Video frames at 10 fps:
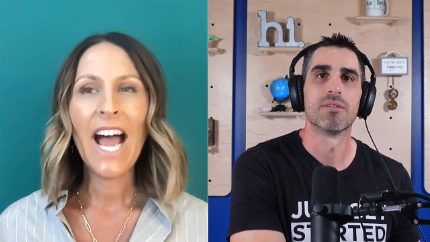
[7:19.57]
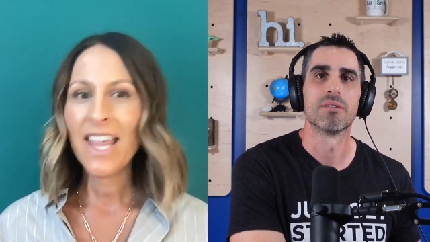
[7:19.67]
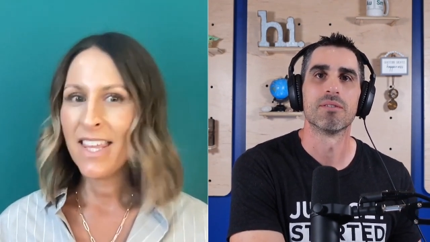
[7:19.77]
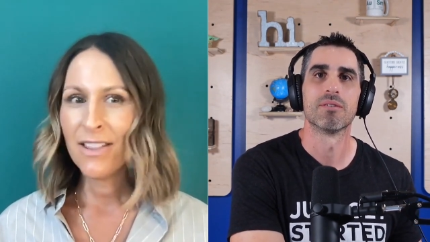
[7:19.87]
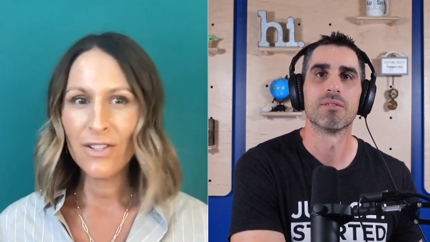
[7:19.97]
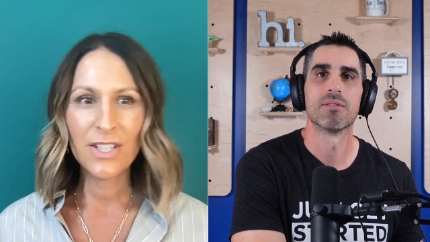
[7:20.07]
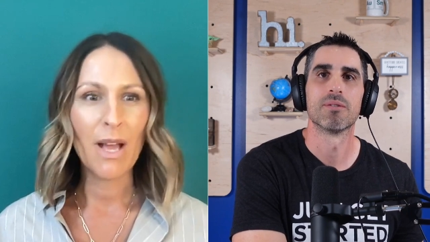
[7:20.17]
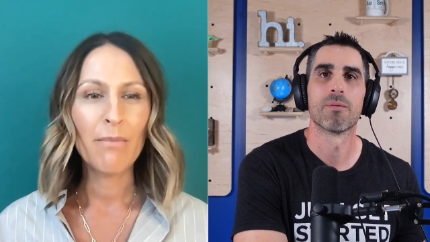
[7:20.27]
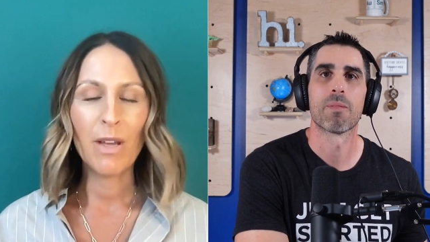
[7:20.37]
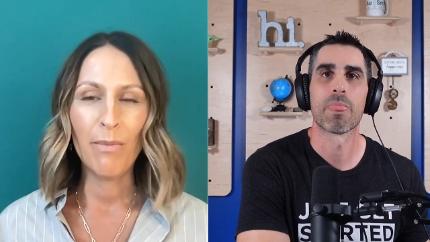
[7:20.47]
Speaker 1: i think there's
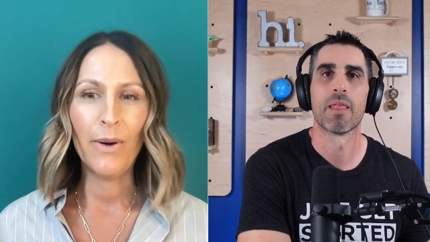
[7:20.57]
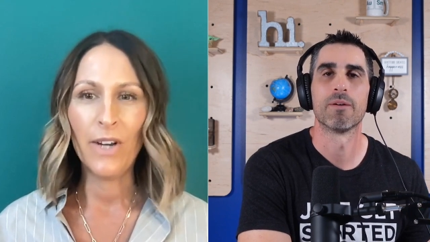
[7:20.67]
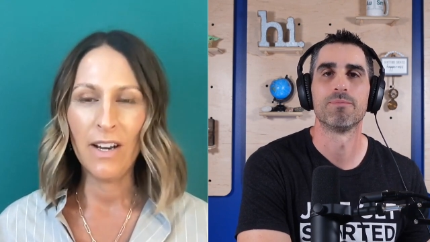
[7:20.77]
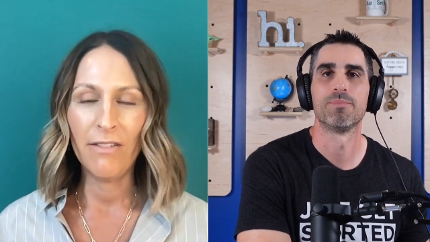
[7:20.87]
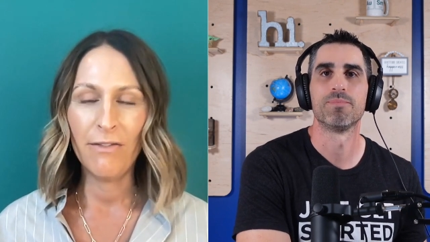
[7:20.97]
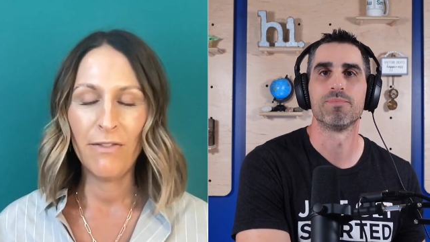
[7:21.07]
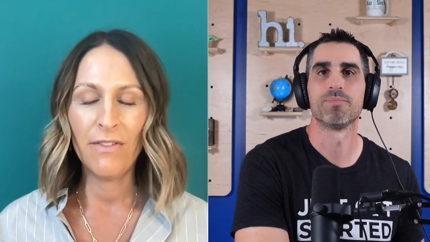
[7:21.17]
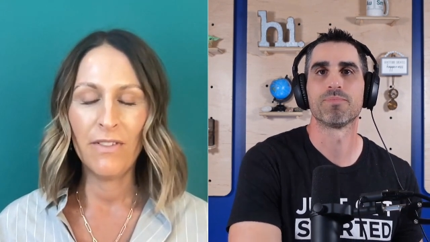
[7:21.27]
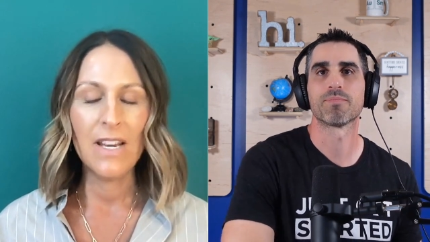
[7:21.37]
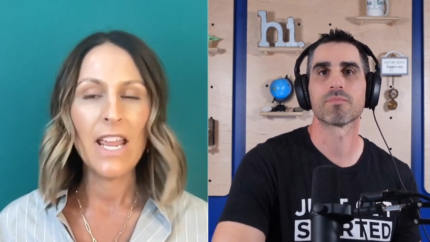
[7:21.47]
some component of
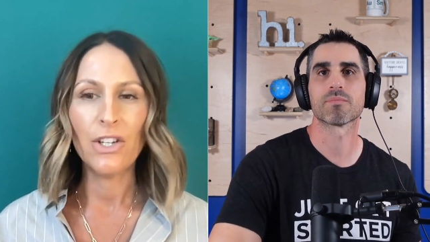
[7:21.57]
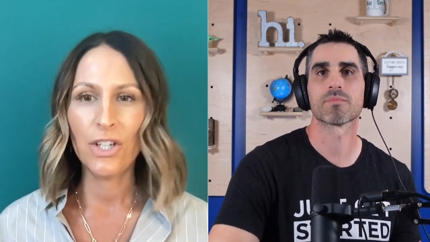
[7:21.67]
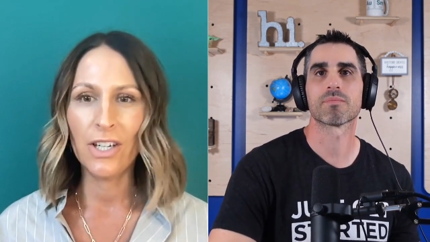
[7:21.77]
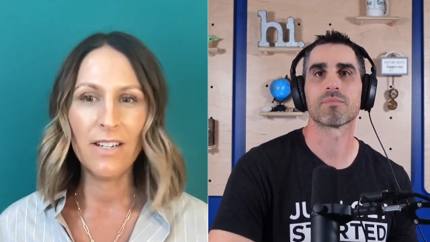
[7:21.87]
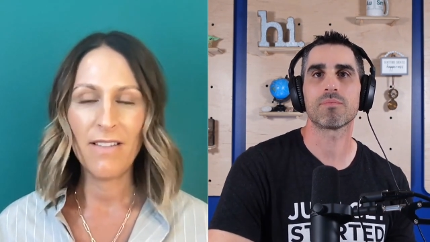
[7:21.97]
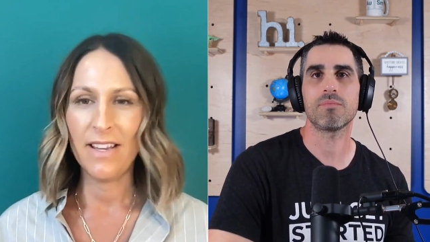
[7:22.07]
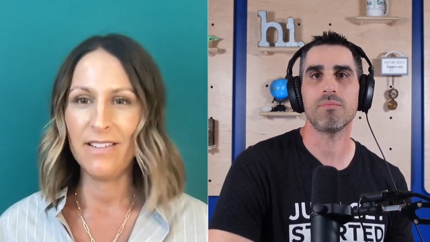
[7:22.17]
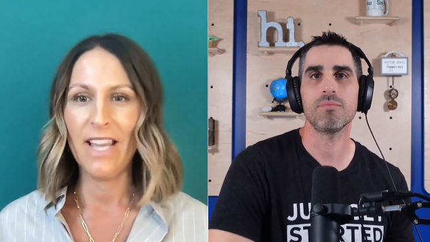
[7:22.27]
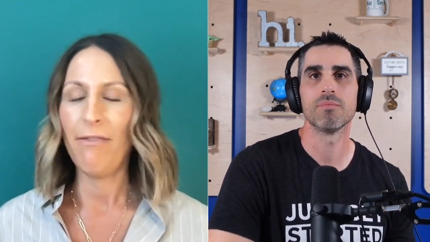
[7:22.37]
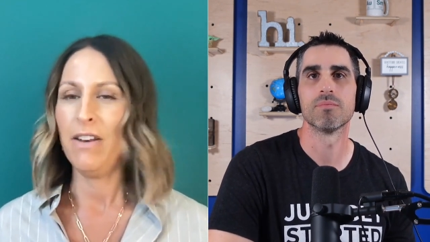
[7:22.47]
nature
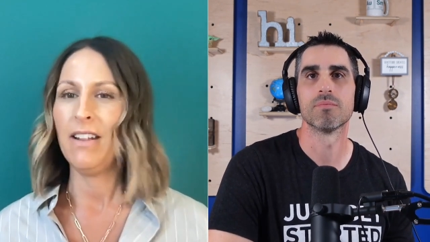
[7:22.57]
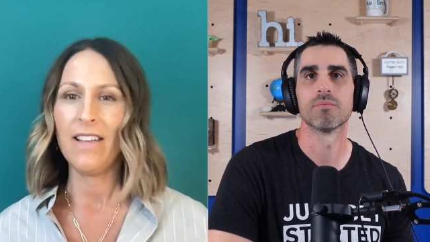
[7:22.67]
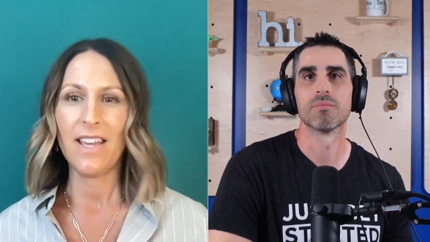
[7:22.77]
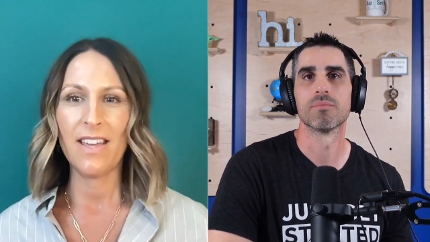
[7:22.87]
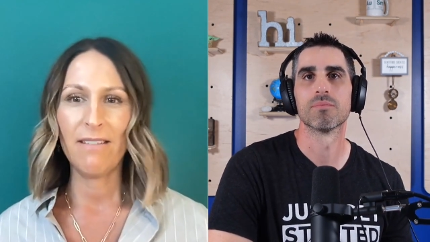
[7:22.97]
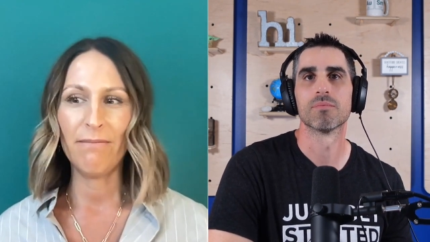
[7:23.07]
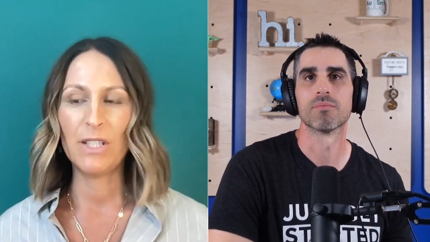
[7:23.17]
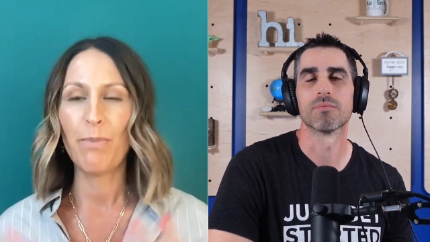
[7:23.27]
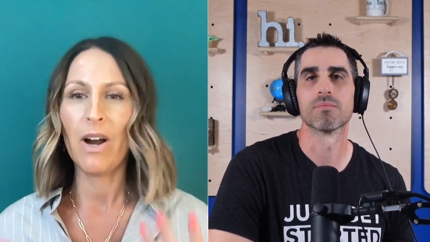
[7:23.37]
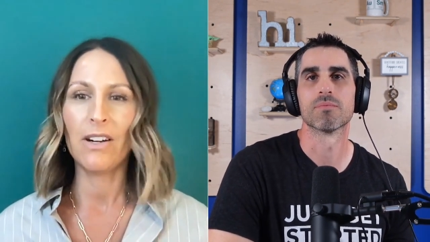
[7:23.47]
that definitely
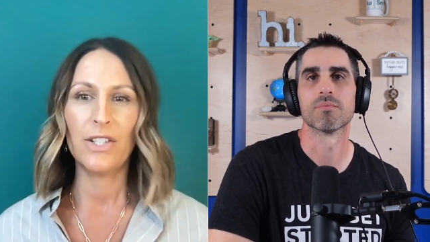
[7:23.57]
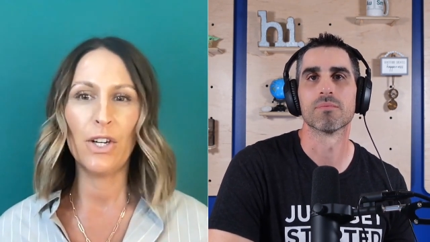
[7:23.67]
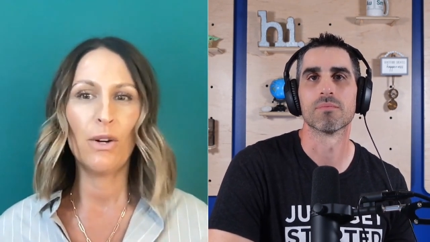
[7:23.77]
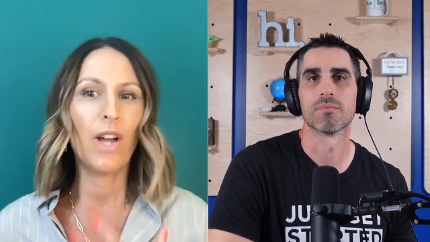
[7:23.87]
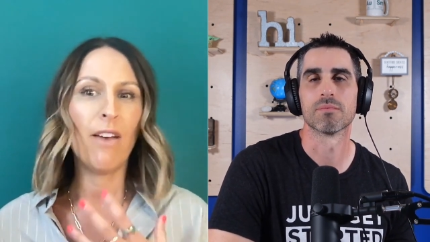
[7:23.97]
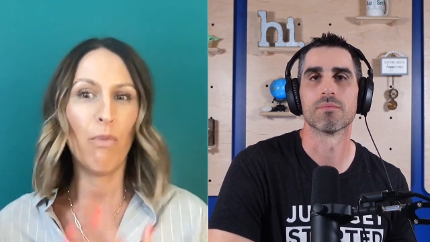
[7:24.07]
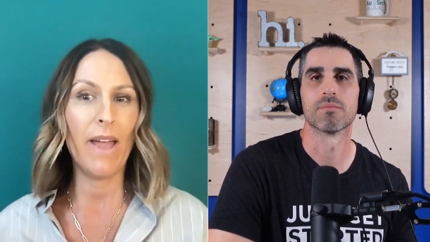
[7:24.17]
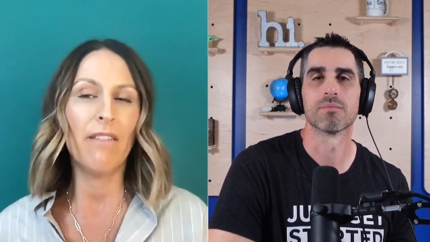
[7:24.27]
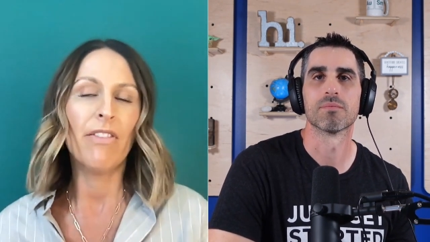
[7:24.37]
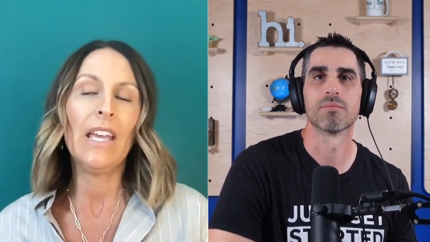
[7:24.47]
sparks your kind of
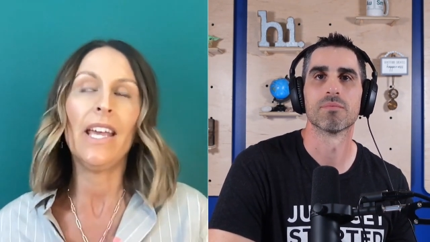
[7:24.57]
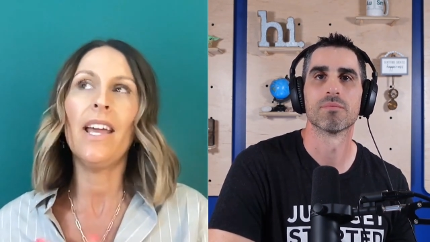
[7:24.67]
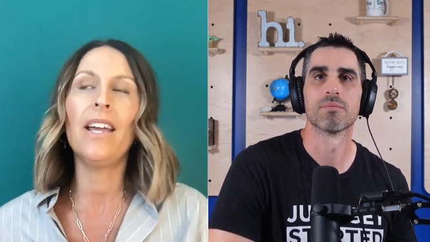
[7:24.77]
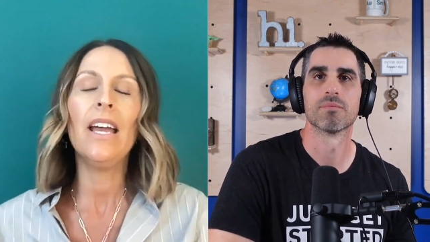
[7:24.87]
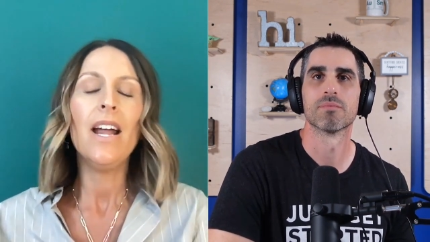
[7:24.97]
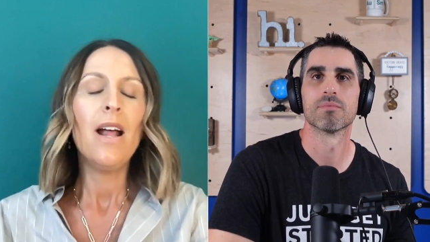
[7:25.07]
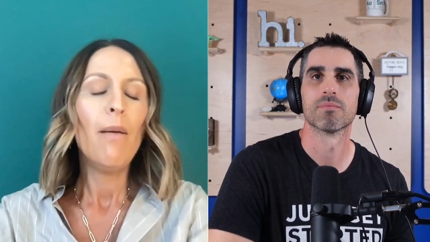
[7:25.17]
way of thinking